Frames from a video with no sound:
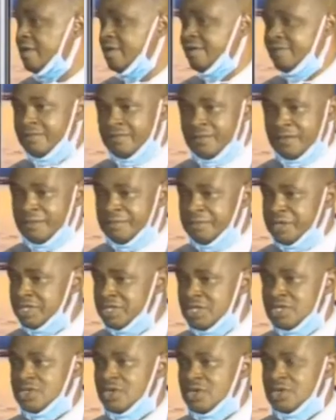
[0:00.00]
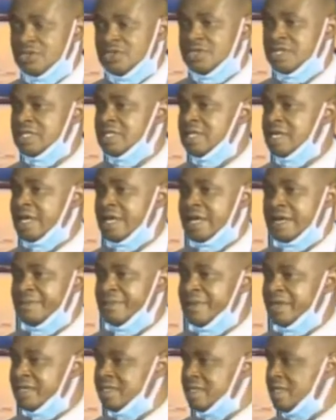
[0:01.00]
For basic surgeries like
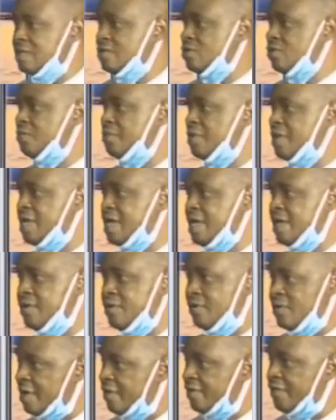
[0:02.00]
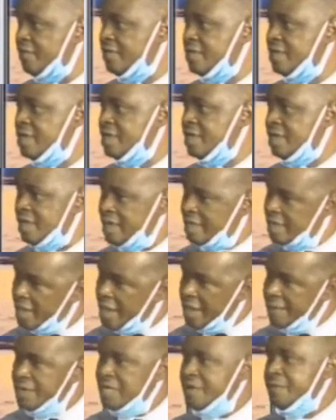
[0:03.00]
appendectomy, herniorrhaphy,
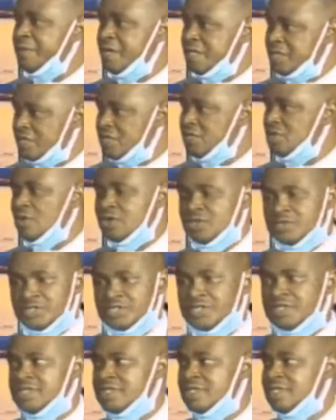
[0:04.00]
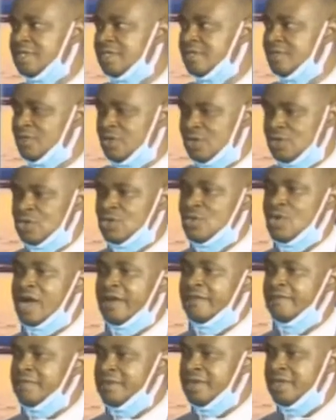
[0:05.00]
I mean the basic surgeries, those who
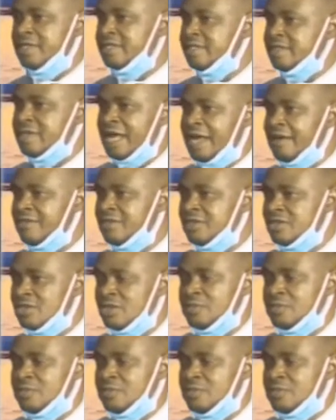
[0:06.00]
have been having such